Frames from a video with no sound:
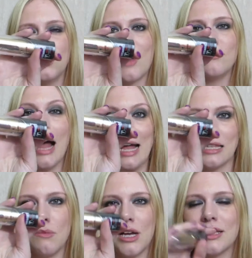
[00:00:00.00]
Travel
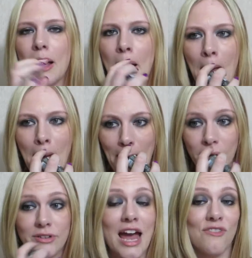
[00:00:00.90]
Atomiser. I
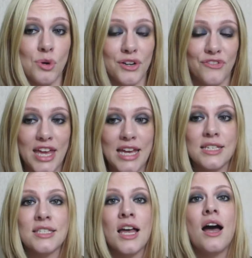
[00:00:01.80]
already have one of
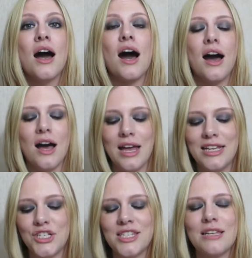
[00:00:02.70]
these.
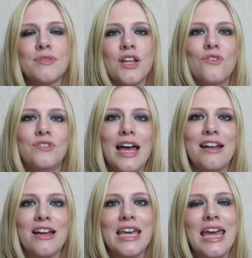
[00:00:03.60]
It just seems that of
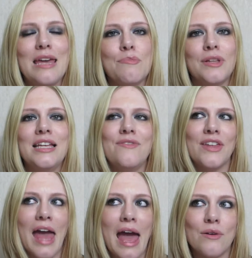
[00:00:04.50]
late I keep leaving
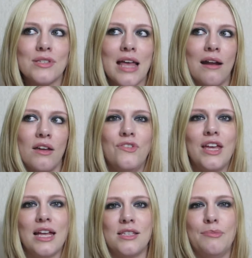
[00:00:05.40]
the house and I
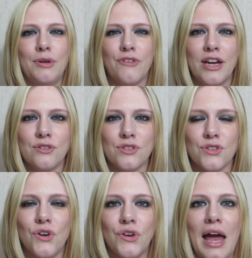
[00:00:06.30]
forget to put fragrance
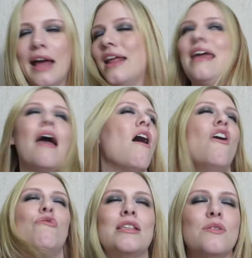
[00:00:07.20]
on, and I get
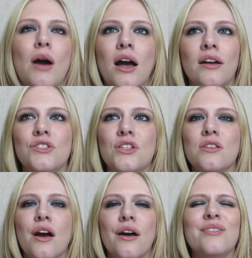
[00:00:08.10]
halfway to work and just
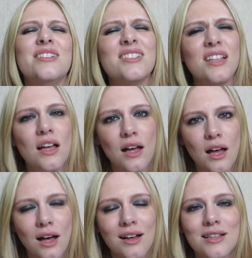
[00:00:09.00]
go,
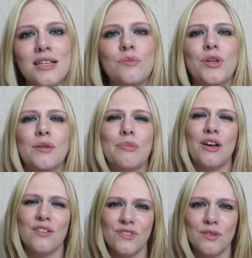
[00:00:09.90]
oh, I didn't put any
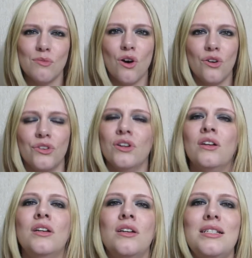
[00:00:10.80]
perfume on,
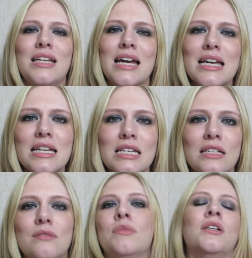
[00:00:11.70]

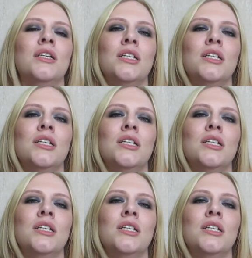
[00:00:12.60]
damn.